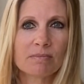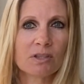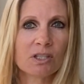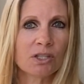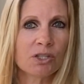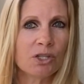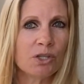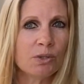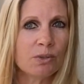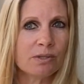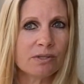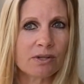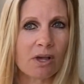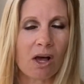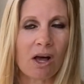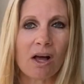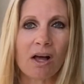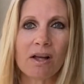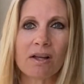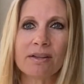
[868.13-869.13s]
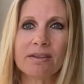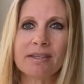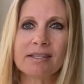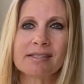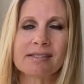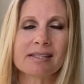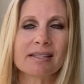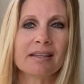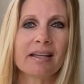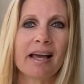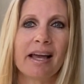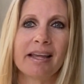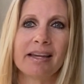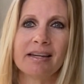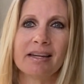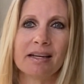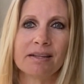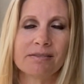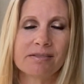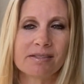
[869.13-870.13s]
Use all this
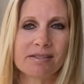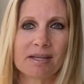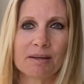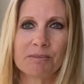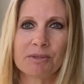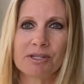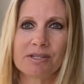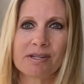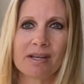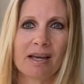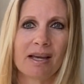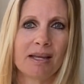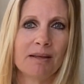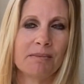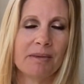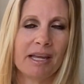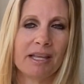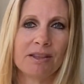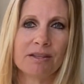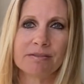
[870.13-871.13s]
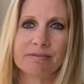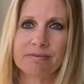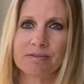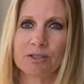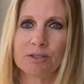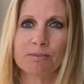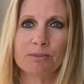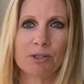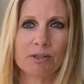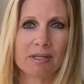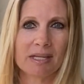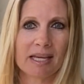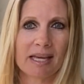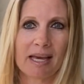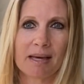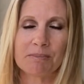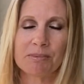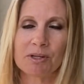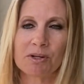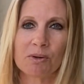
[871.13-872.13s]
light of summertime and the full moon in
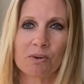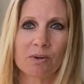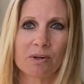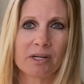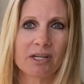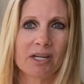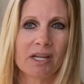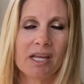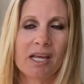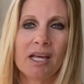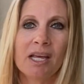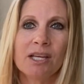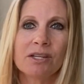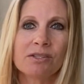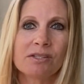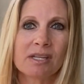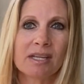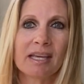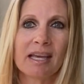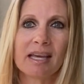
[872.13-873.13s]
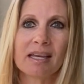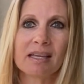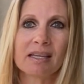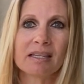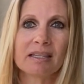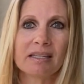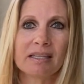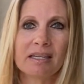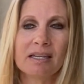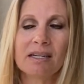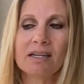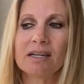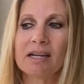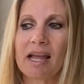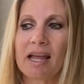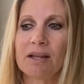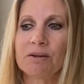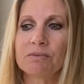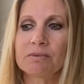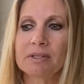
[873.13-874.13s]
Capricorn to get clear
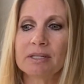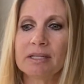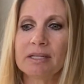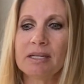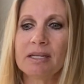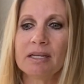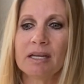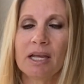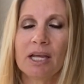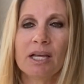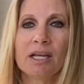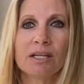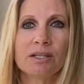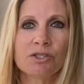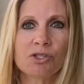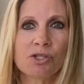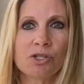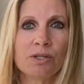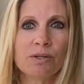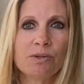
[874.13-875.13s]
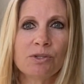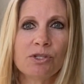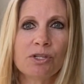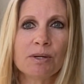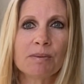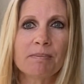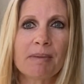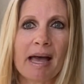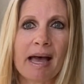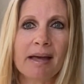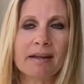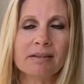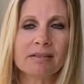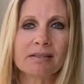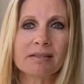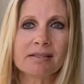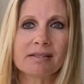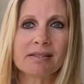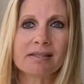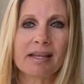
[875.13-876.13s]
and really choose your
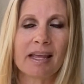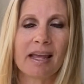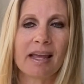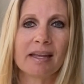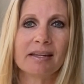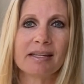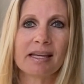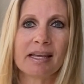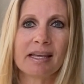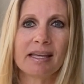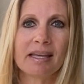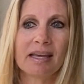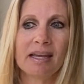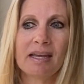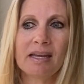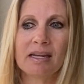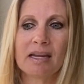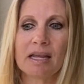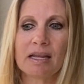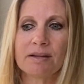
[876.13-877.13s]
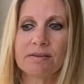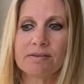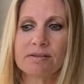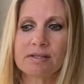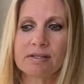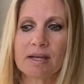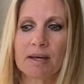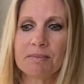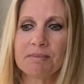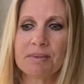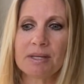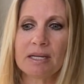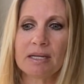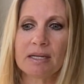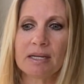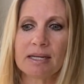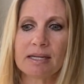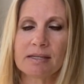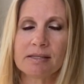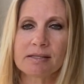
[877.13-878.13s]
battles. And again, if
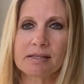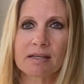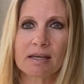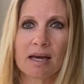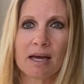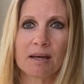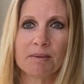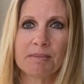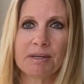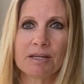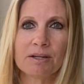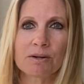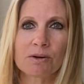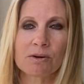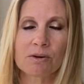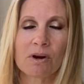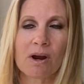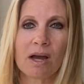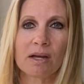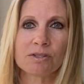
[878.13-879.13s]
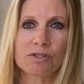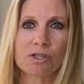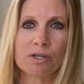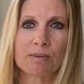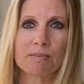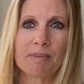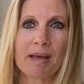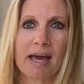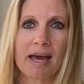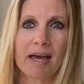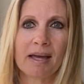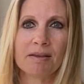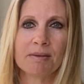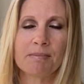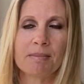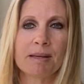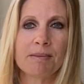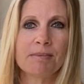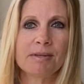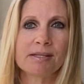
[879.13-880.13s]
something is coming across your path,
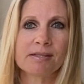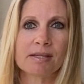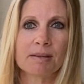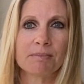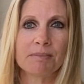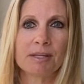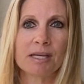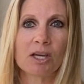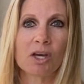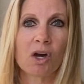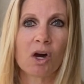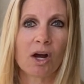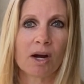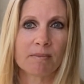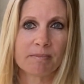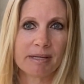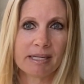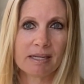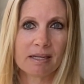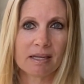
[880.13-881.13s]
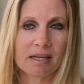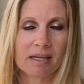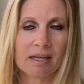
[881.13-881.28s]
maybe something karmic,